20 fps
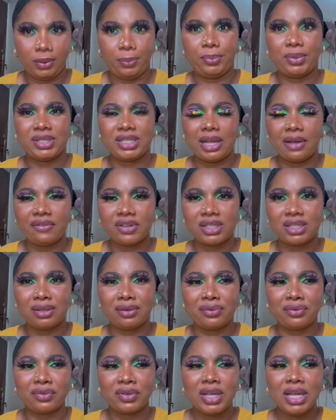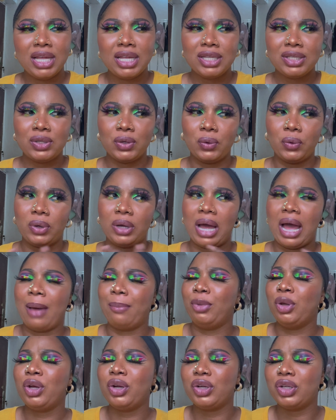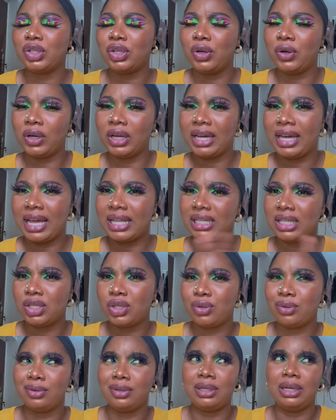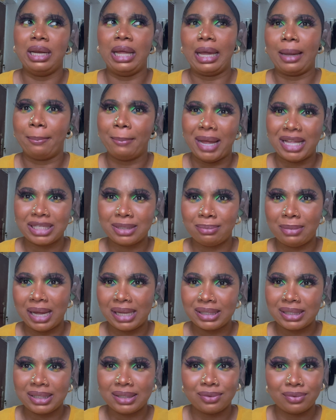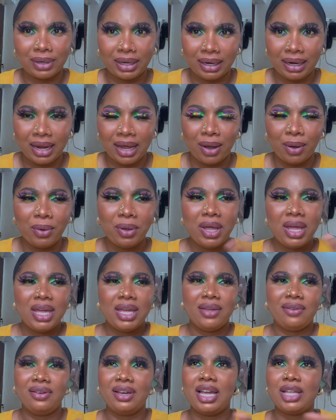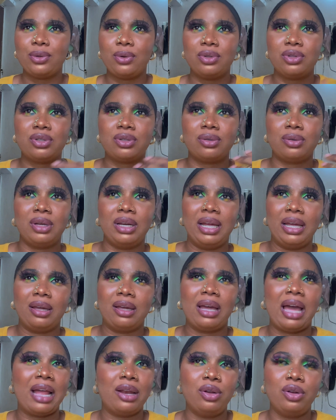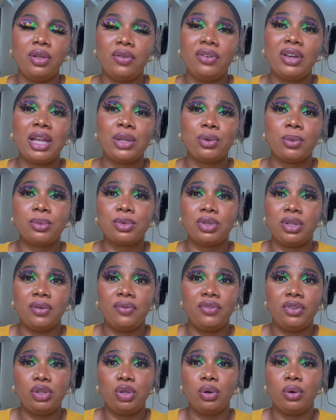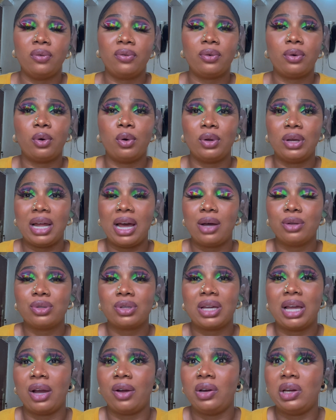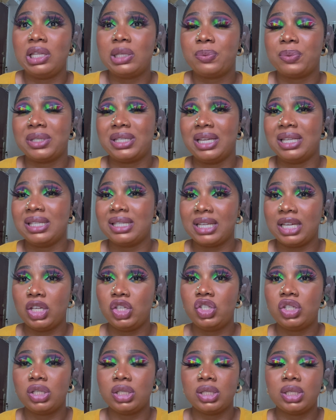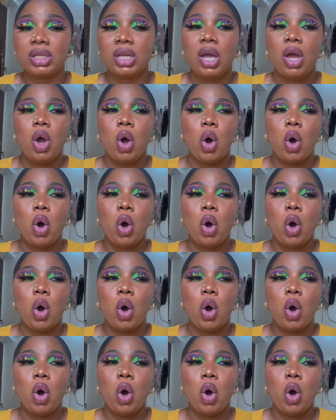preservative so i'm not gonna go get into like mathematics right now if you guys want to like i don't know if you guys want to do a video on how to calculate percentages